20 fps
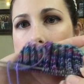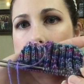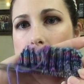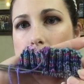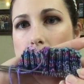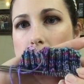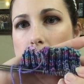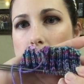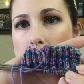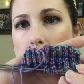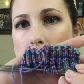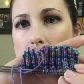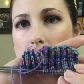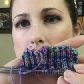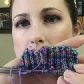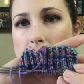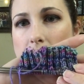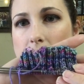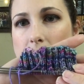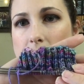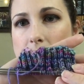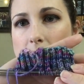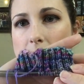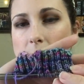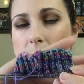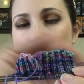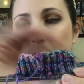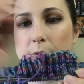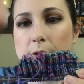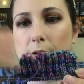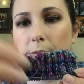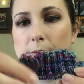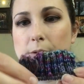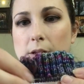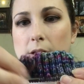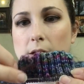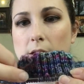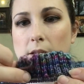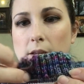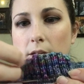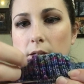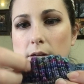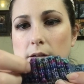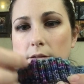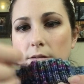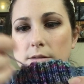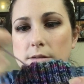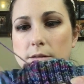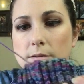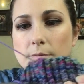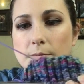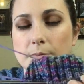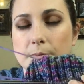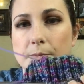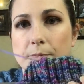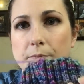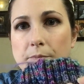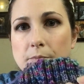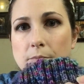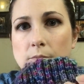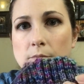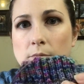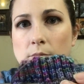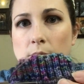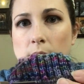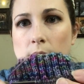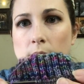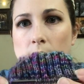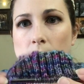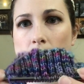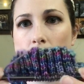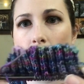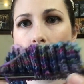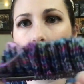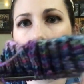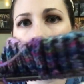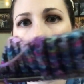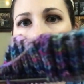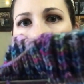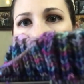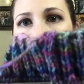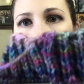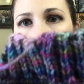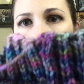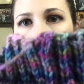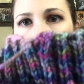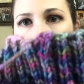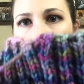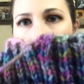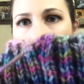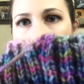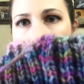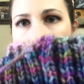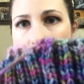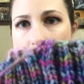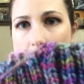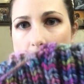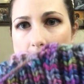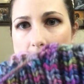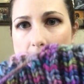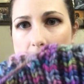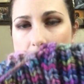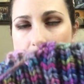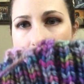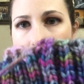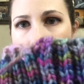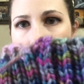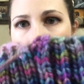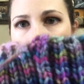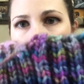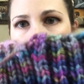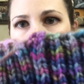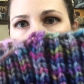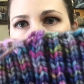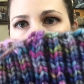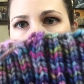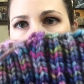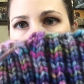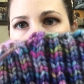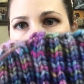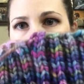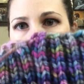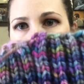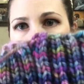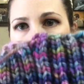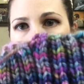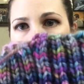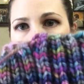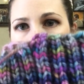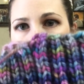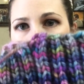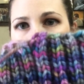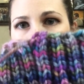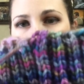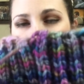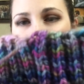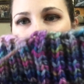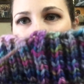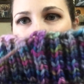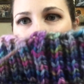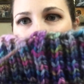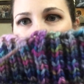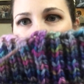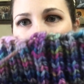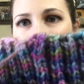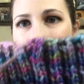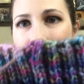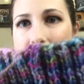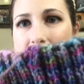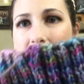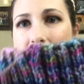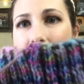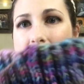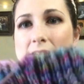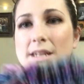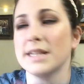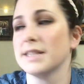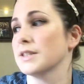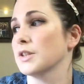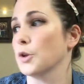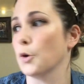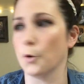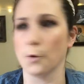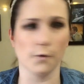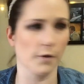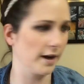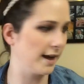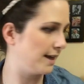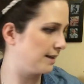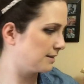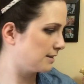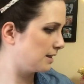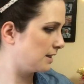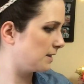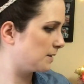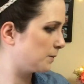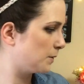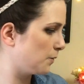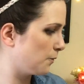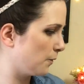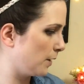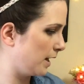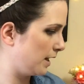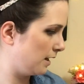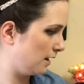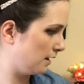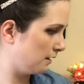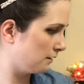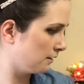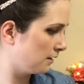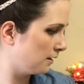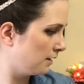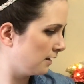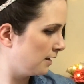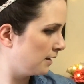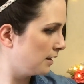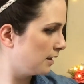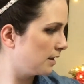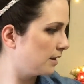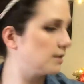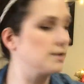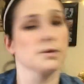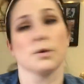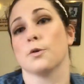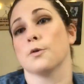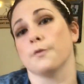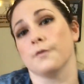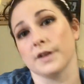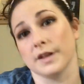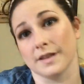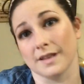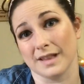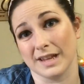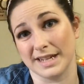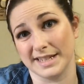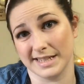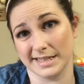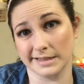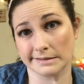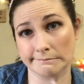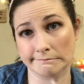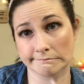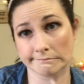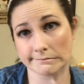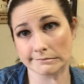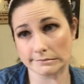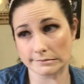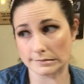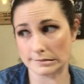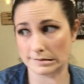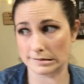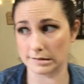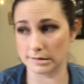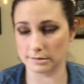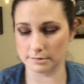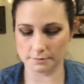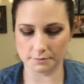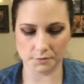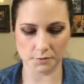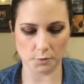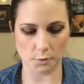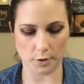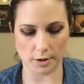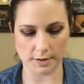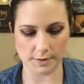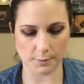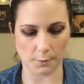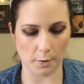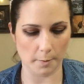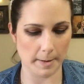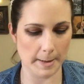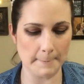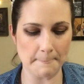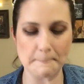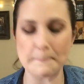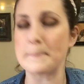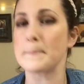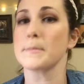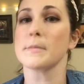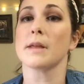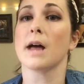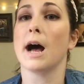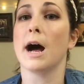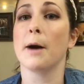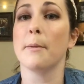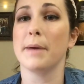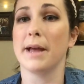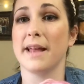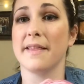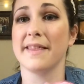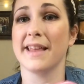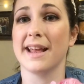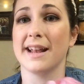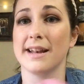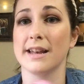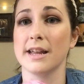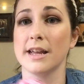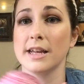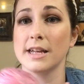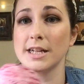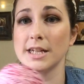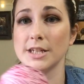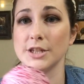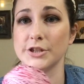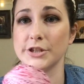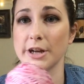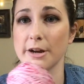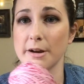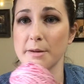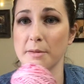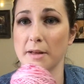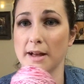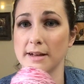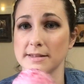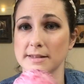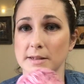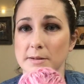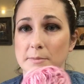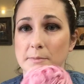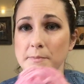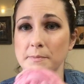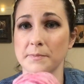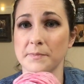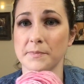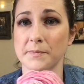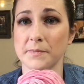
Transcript: So yeah, you can see those pretty, pretty colors. I wish it wasn't so dark. There we go. Yay! It's a little overcast today. It's been raining, so hopefully the lighting kind of works for me. And then Cherry Blossom